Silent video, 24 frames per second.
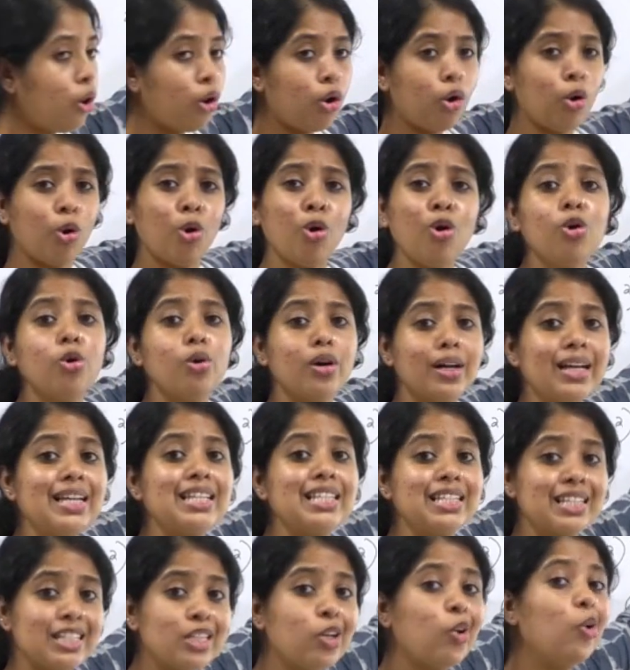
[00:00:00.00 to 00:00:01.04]
who
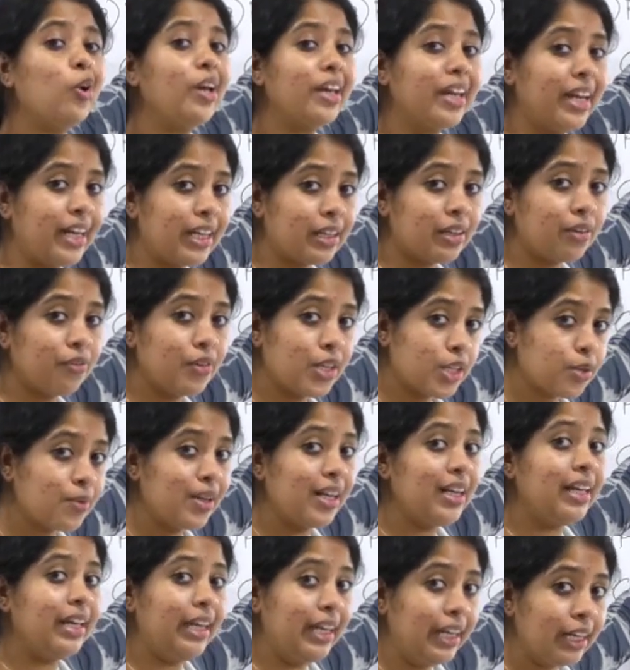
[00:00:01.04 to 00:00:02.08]
is doing it, which
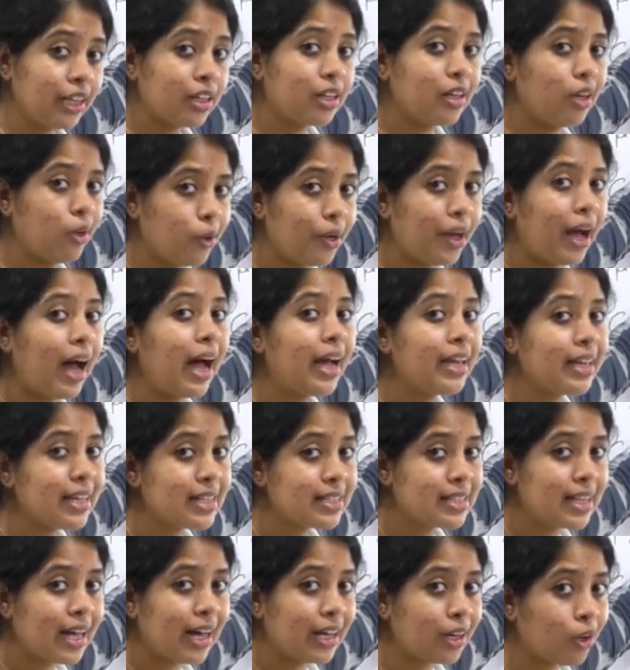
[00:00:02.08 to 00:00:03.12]
will include
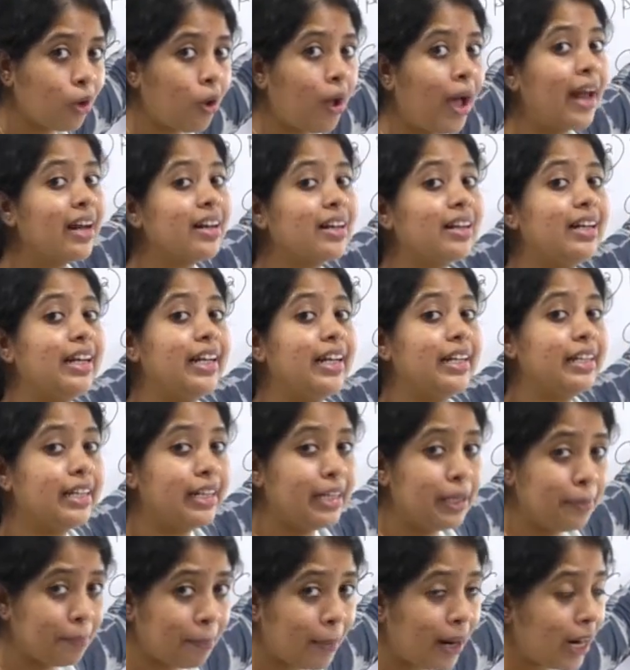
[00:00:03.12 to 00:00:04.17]
ISRO and related
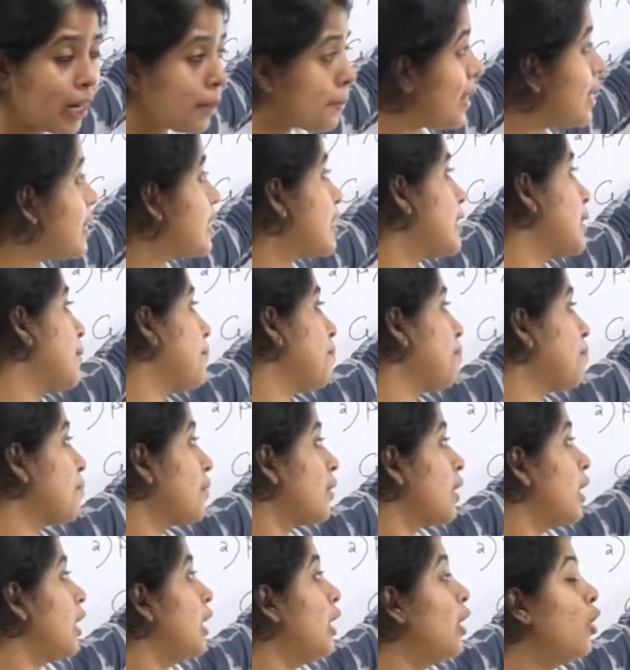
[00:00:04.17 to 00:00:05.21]
departments,
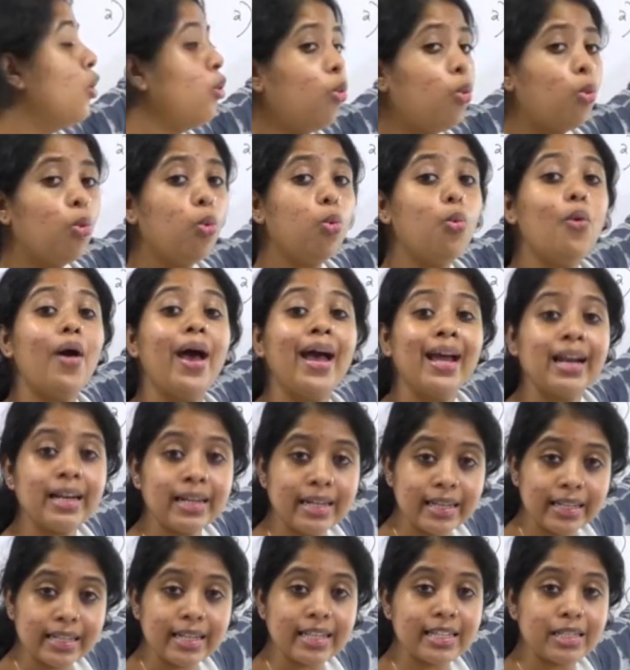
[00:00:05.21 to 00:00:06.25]
when
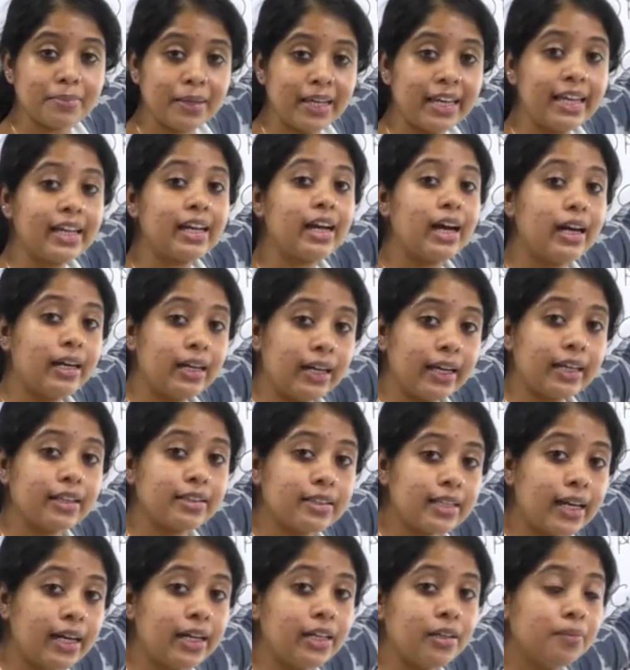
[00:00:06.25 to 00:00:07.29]
it is being
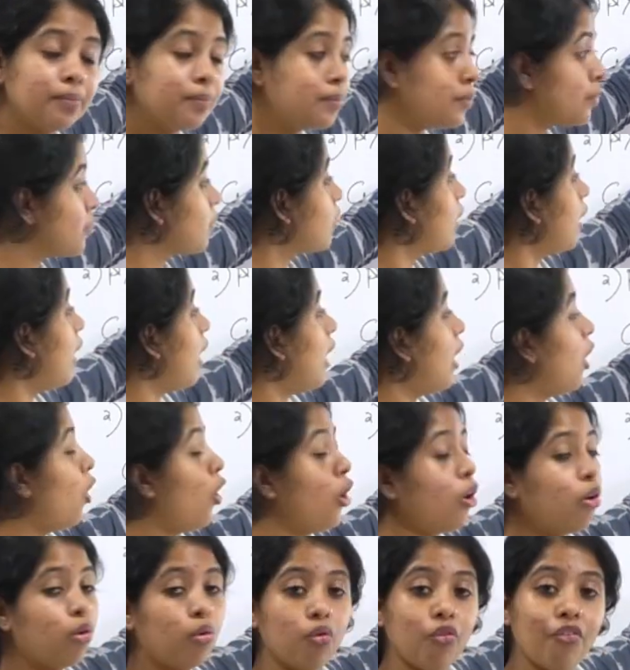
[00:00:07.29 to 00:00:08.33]
conducted,
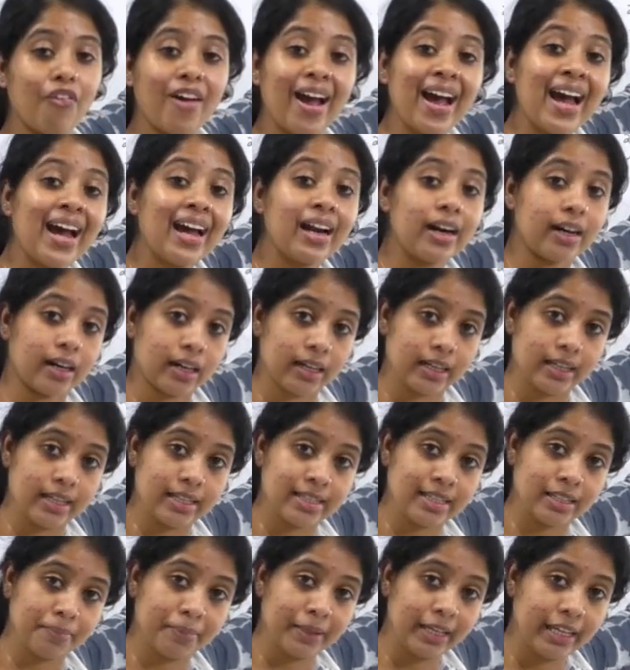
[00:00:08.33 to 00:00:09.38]
or where
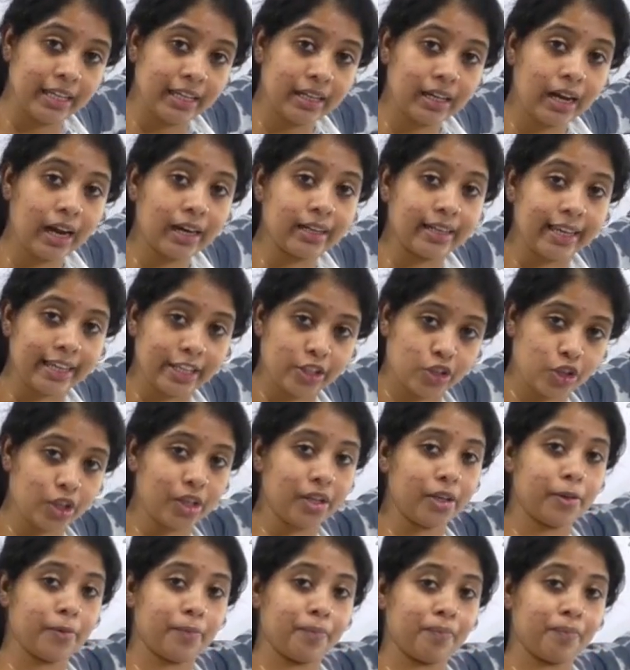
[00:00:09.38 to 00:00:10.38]
is it being conducted.